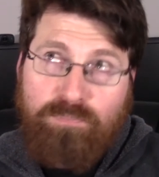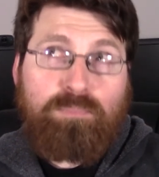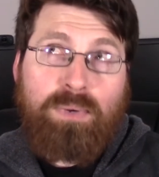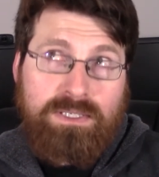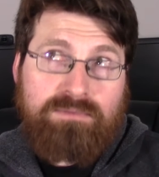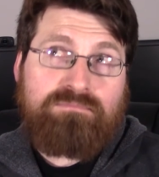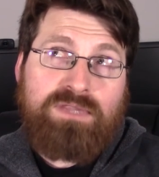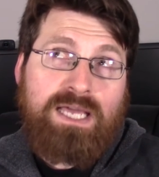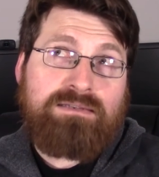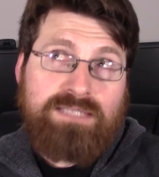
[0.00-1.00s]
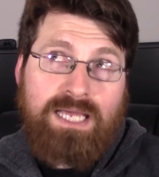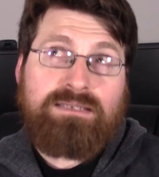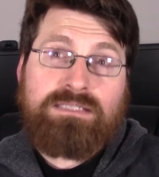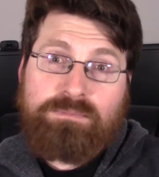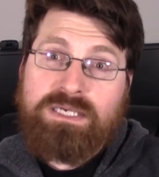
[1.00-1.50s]
but they
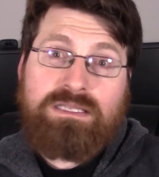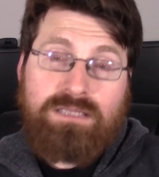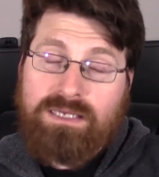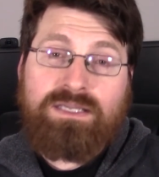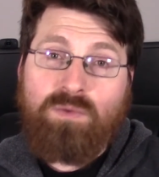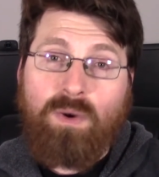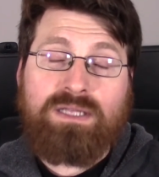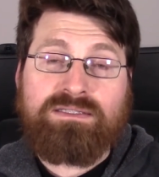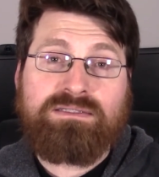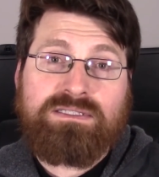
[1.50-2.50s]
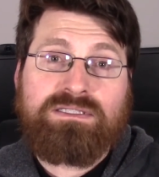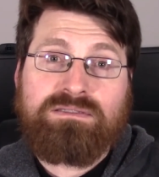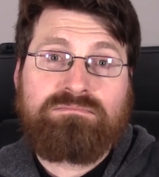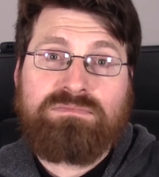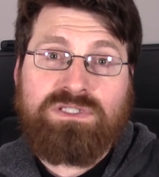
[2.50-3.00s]
tend to be the lucky ones.
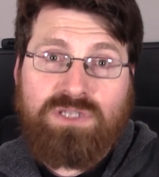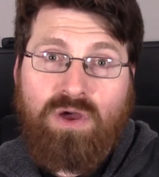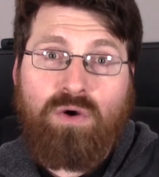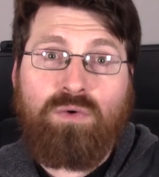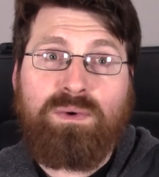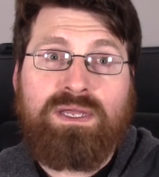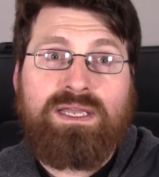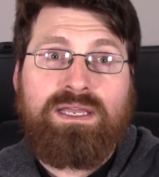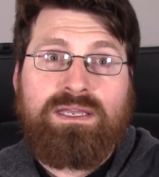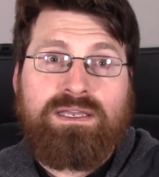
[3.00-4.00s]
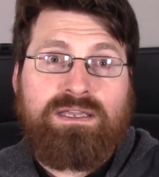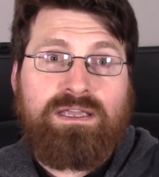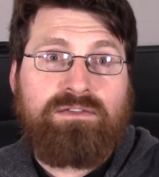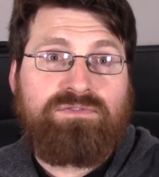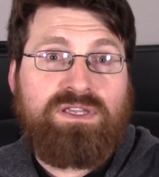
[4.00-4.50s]
So
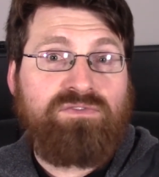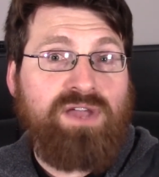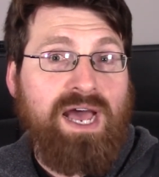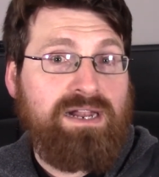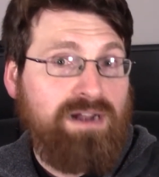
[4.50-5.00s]
if you've got